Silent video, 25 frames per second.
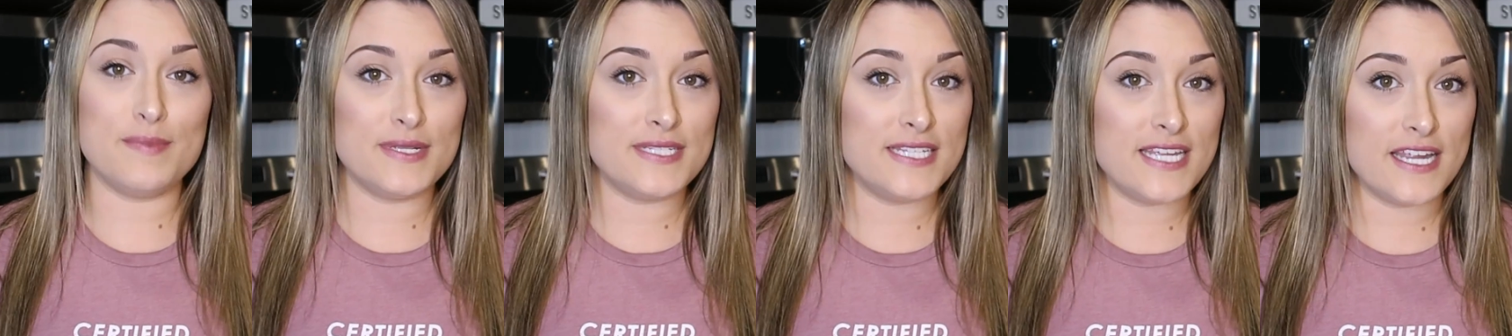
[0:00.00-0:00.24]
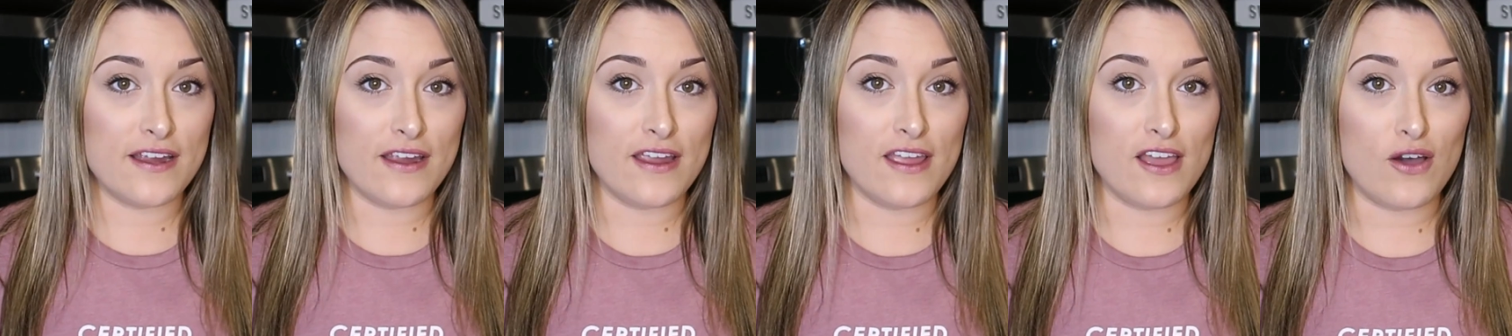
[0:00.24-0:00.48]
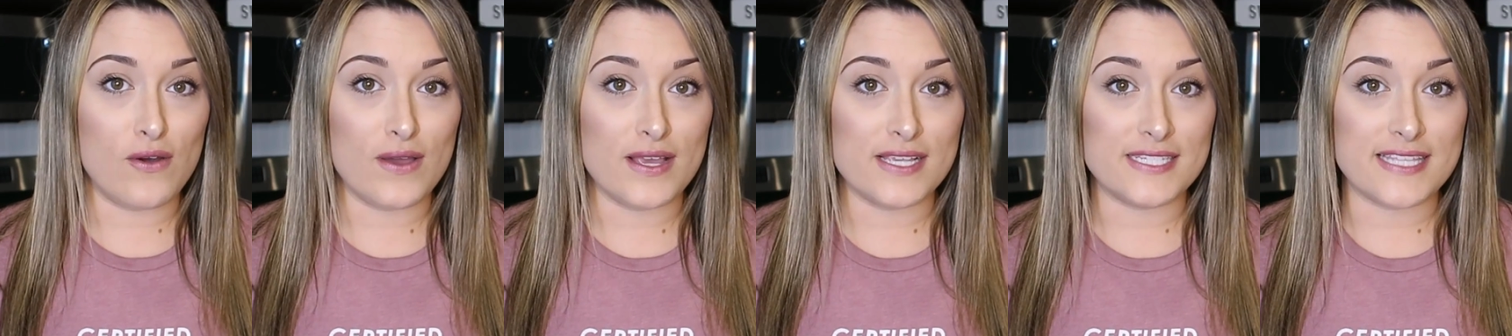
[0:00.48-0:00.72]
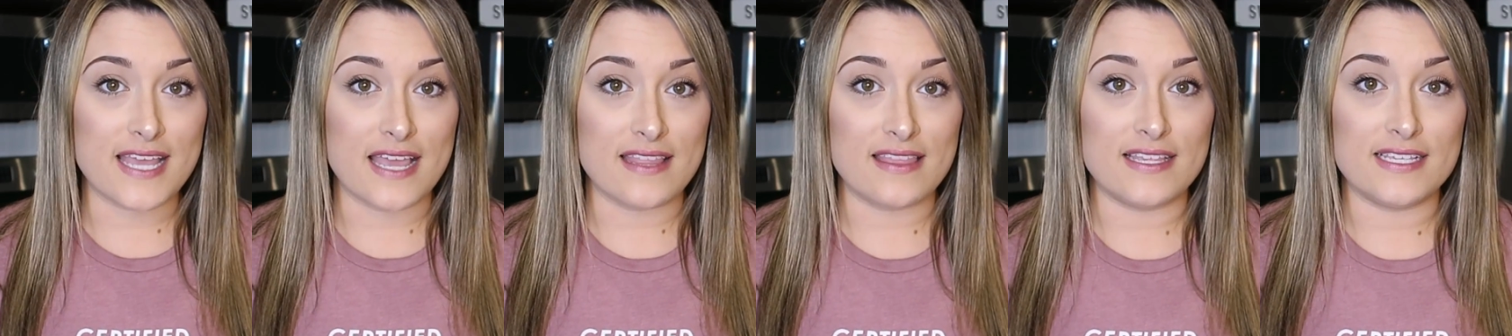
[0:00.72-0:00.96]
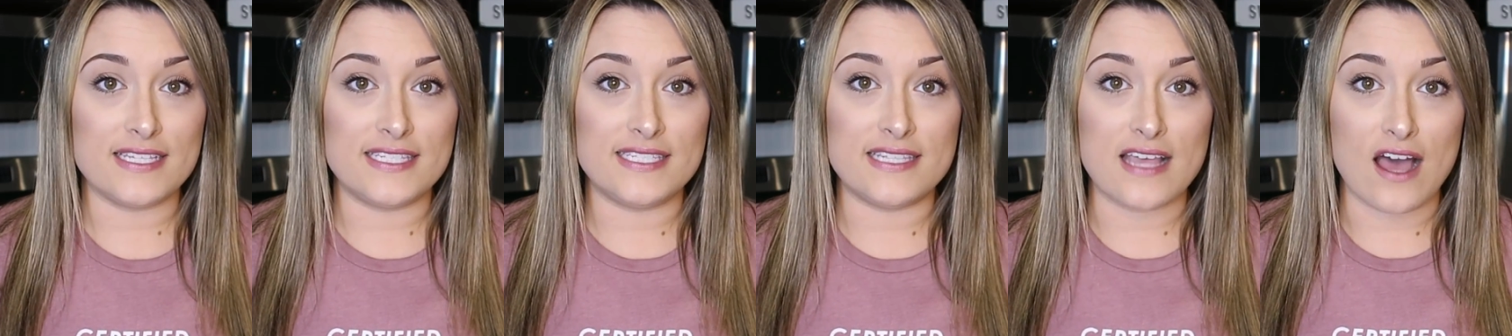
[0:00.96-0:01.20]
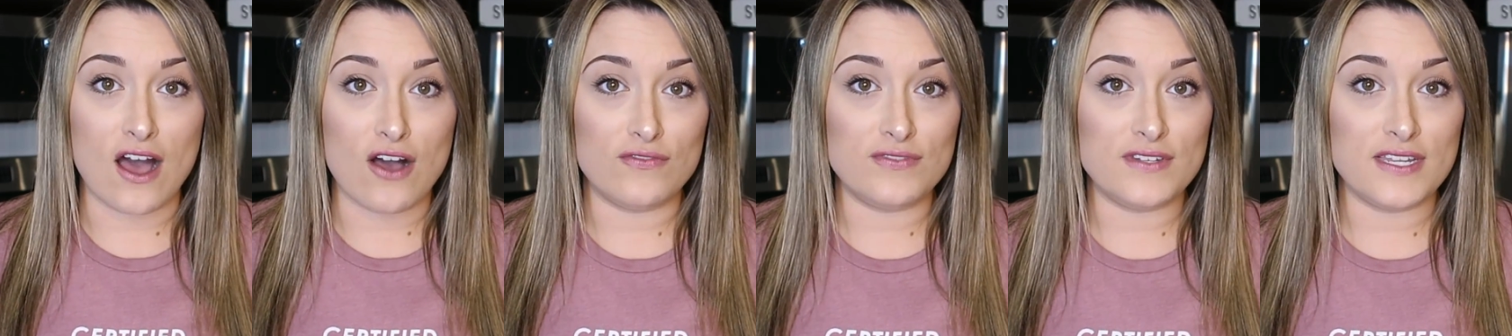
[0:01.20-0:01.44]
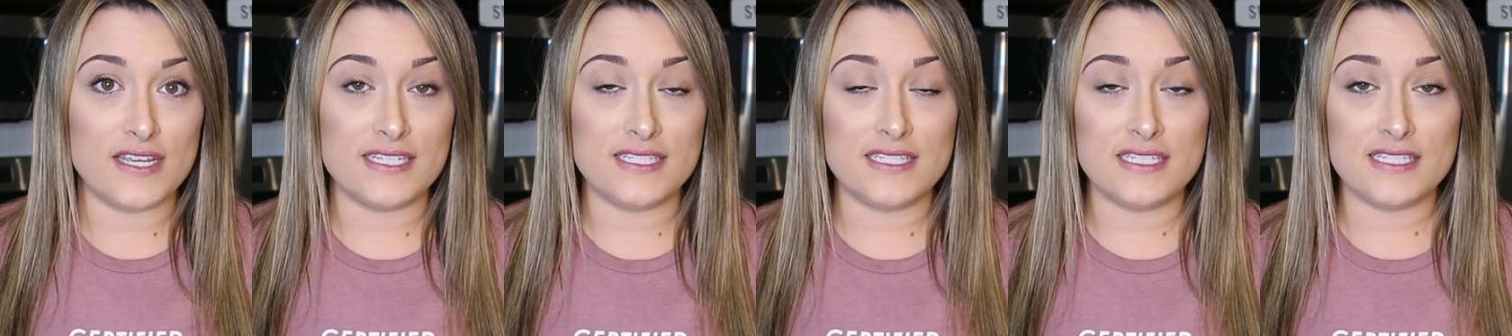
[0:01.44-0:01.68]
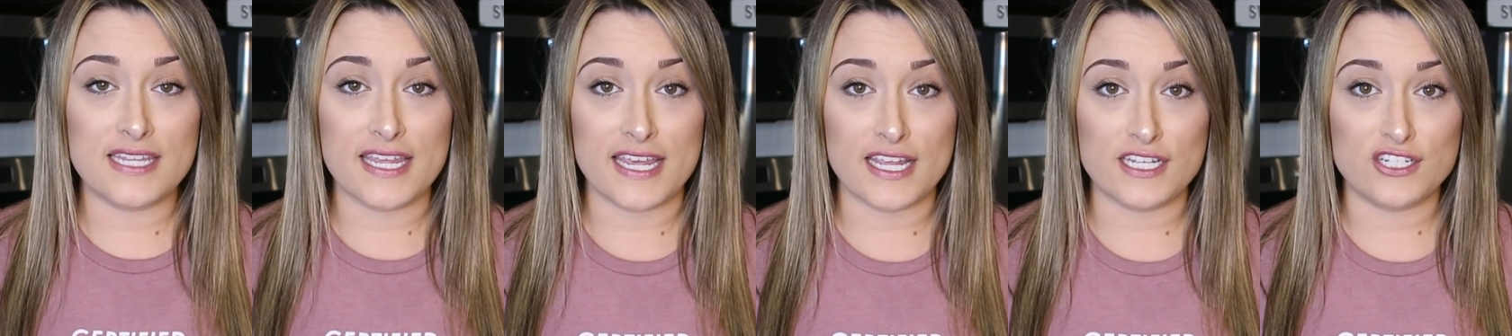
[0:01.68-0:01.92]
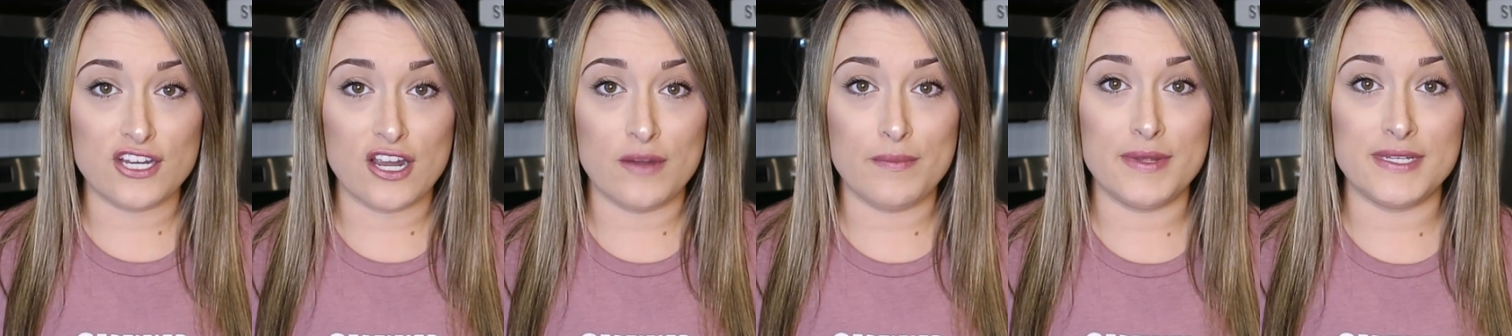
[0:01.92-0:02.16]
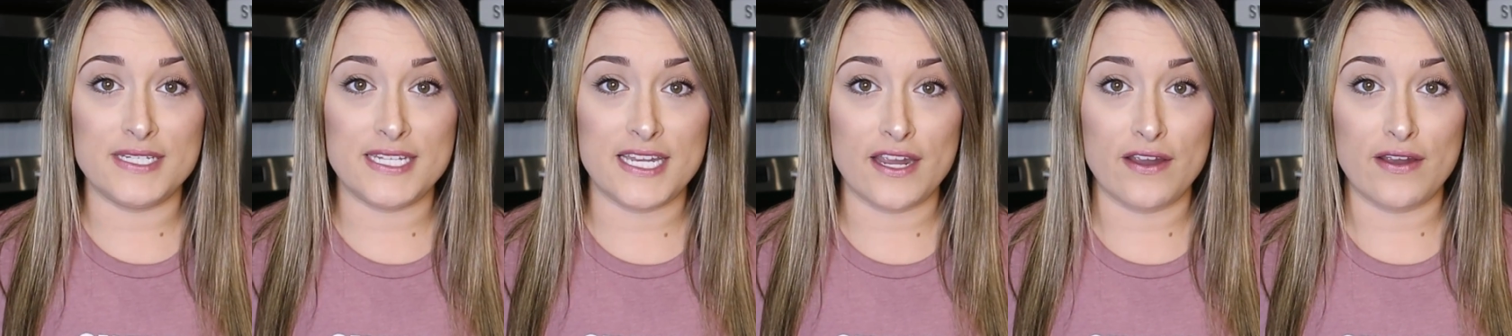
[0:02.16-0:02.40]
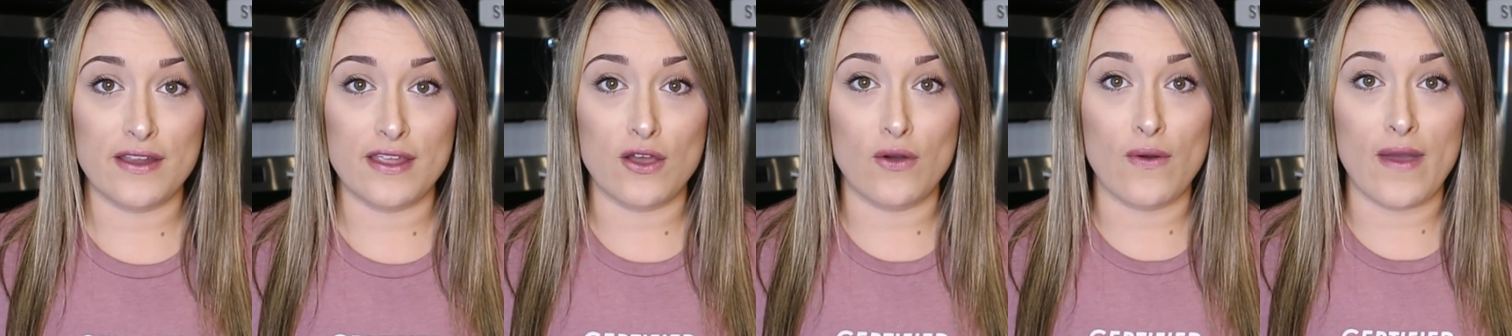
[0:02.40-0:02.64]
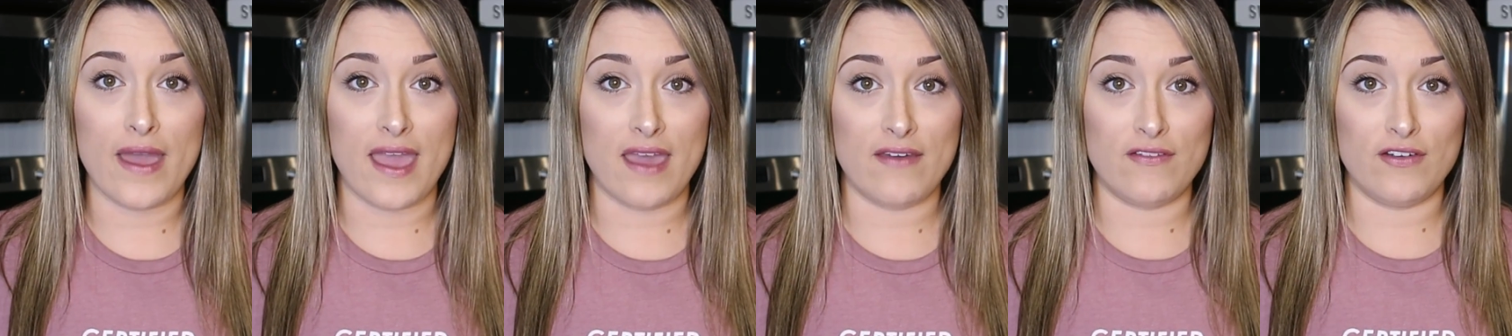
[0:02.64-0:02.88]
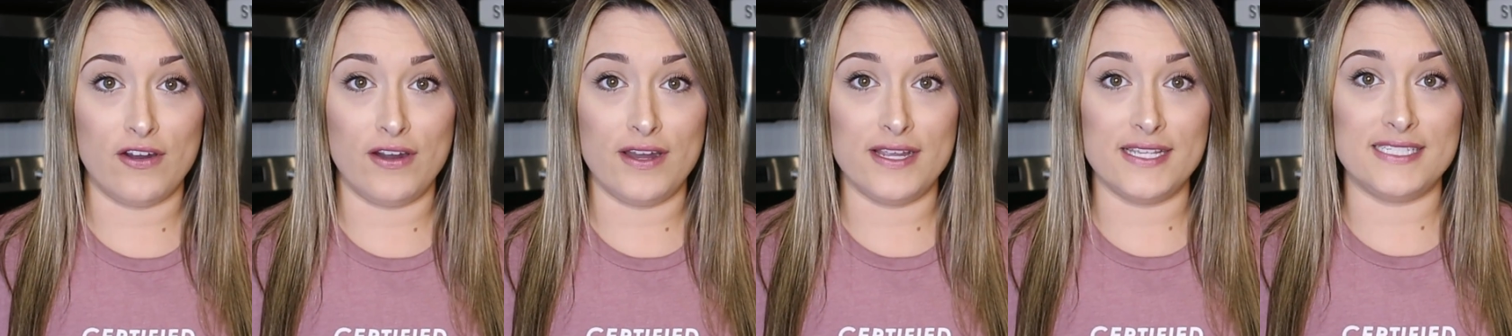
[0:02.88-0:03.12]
material is like the softest t-shirt material ever.